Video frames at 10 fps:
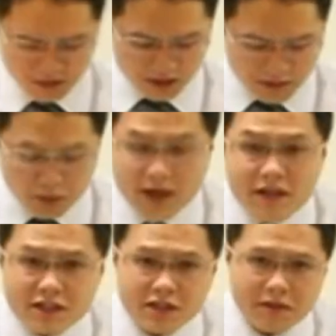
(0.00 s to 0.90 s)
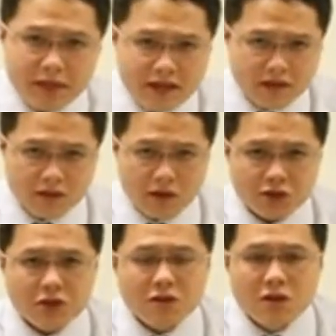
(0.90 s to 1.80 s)
The brightness of the panel
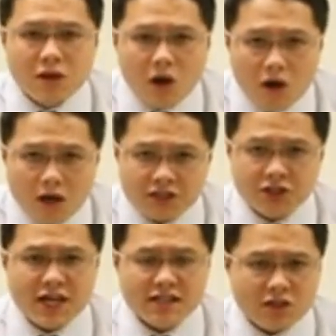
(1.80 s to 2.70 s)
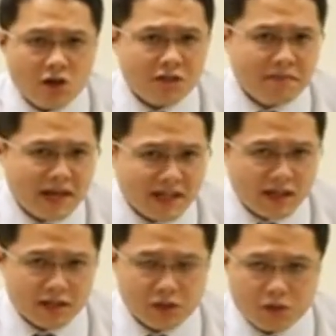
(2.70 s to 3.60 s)
also adjusts
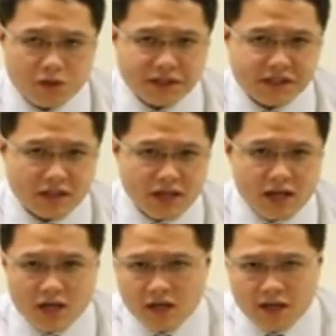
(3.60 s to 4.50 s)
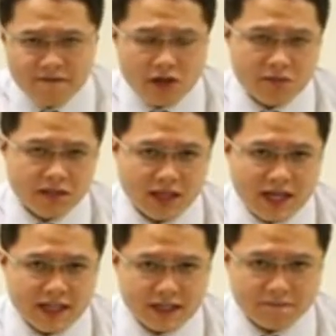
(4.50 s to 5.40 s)
automatically towards the environment
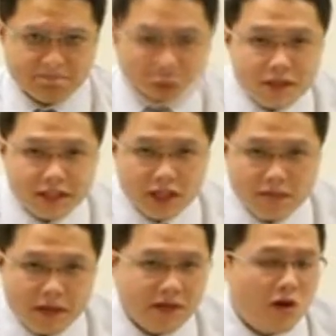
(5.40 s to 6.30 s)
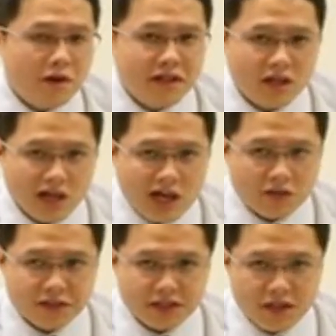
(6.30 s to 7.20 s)
lighting. Keeping only
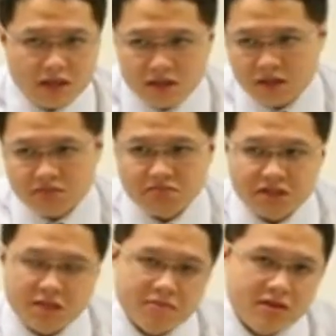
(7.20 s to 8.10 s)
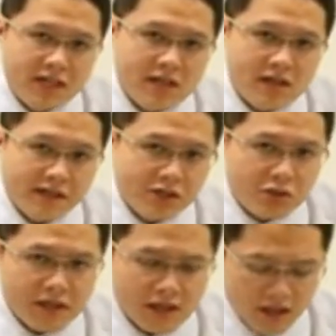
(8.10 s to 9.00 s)
allows simple data
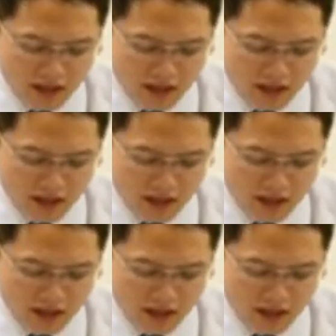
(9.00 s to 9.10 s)
entry.